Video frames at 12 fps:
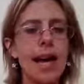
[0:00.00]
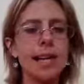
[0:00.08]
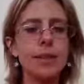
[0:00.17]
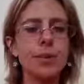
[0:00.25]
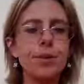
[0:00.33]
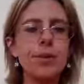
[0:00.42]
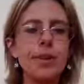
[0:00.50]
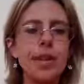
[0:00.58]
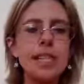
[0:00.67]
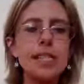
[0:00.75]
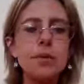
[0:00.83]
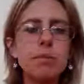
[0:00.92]
and you know
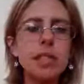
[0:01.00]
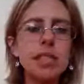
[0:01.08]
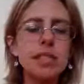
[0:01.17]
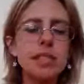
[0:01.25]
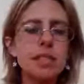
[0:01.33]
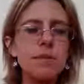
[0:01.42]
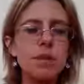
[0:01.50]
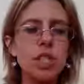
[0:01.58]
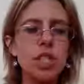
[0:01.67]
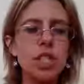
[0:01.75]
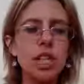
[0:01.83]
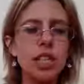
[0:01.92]
that's a business
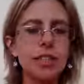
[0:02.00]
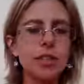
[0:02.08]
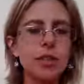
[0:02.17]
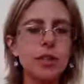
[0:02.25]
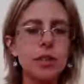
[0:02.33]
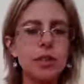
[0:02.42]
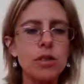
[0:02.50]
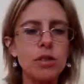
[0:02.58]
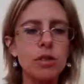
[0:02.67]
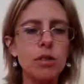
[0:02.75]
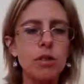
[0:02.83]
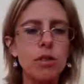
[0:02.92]
machine, Google,
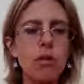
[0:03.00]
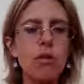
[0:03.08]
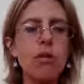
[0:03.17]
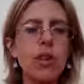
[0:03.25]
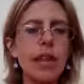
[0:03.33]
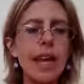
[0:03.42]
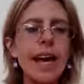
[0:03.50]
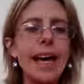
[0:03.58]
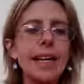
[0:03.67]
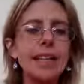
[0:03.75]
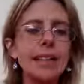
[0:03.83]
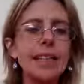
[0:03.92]
so
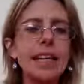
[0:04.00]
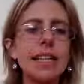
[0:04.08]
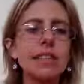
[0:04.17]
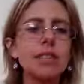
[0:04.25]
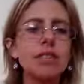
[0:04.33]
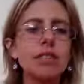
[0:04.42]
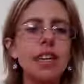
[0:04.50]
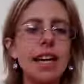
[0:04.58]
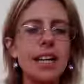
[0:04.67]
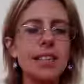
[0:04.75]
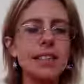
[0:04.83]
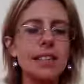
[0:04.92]
they need to
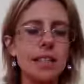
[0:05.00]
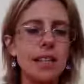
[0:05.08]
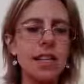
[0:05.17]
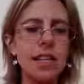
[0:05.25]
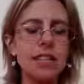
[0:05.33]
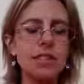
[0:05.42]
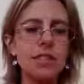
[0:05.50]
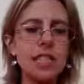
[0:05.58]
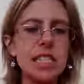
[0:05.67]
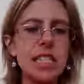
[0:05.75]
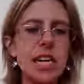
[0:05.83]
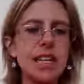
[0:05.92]
get their
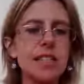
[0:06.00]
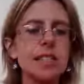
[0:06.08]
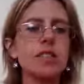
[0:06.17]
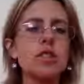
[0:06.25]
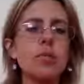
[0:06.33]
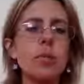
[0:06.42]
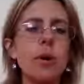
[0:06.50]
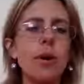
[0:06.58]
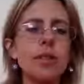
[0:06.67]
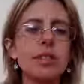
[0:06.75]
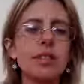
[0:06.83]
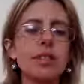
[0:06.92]
advertising on
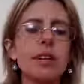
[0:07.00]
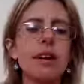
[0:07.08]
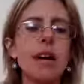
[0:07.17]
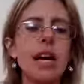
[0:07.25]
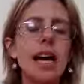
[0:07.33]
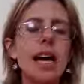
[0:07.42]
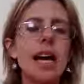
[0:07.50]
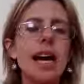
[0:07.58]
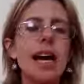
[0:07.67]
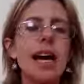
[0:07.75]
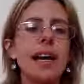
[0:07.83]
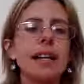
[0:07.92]
spot.
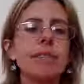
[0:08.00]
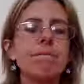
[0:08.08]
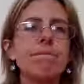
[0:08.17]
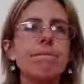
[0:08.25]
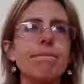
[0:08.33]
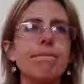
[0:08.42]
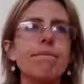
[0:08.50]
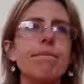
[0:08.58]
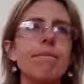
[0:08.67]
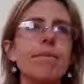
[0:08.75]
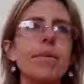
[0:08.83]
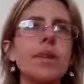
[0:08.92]

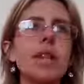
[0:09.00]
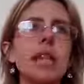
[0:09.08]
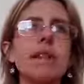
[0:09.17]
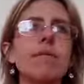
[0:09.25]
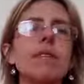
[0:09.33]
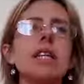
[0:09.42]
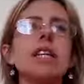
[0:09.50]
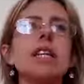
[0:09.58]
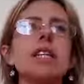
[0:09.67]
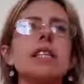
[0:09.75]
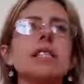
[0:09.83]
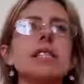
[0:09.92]
And
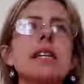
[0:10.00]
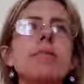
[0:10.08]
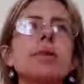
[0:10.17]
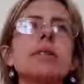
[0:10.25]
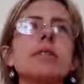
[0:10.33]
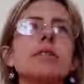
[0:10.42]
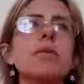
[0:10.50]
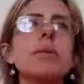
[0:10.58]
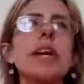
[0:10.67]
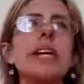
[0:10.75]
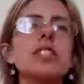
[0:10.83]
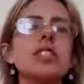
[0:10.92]
the snippet of the
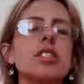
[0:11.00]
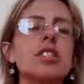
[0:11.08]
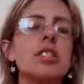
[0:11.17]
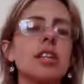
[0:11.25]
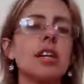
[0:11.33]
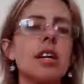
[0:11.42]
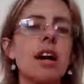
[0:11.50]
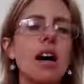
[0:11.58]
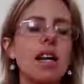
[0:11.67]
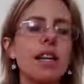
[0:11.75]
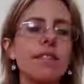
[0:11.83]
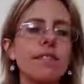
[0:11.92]
pages
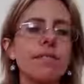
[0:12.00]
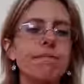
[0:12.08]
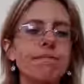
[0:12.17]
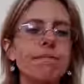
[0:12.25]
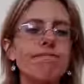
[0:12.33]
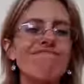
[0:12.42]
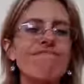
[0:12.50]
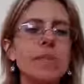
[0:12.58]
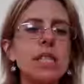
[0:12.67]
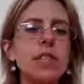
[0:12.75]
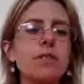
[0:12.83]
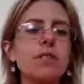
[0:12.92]
are even
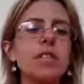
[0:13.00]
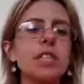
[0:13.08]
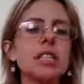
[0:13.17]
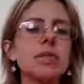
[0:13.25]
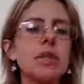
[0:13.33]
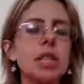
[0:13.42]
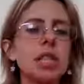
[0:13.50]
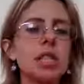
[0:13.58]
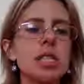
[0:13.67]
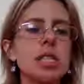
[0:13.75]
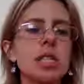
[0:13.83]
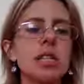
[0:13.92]
different
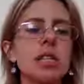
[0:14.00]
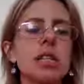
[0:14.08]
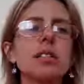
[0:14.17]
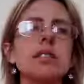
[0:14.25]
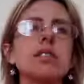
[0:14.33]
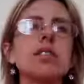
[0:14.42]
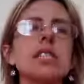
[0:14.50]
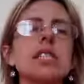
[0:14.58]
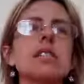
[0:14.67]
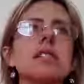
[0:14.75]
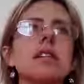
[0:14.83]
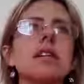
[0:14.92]
because there is